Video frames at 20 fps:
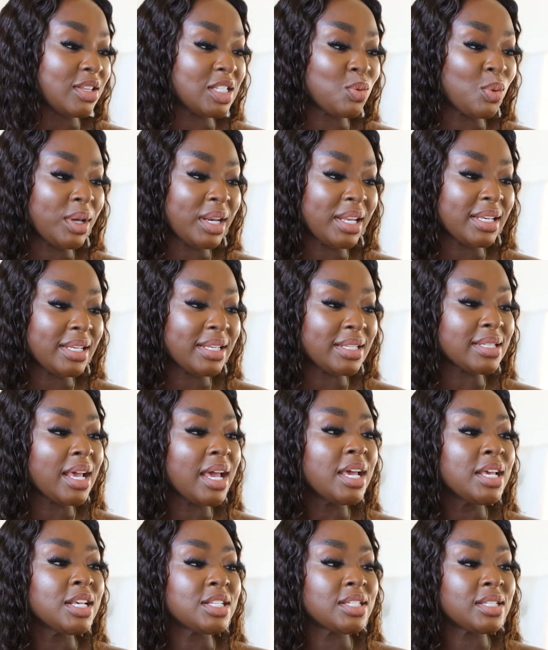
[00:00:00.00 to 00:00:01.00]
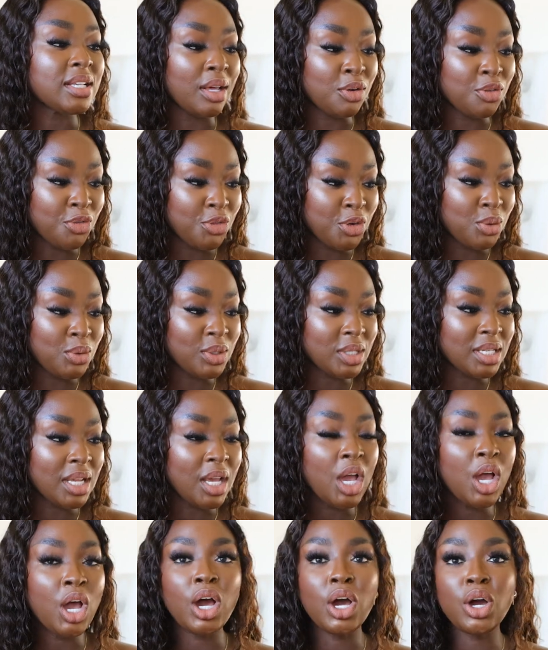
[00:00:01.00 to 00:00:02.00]
this one is
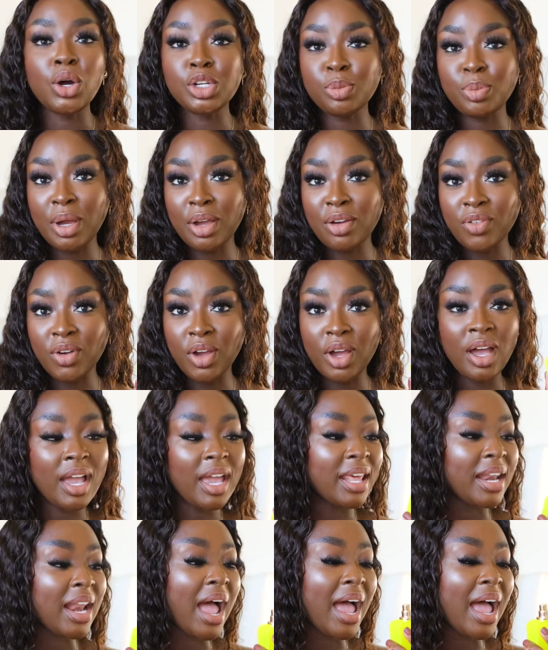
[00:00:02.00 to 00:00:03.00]
Sunfruit Eau de Parfum, and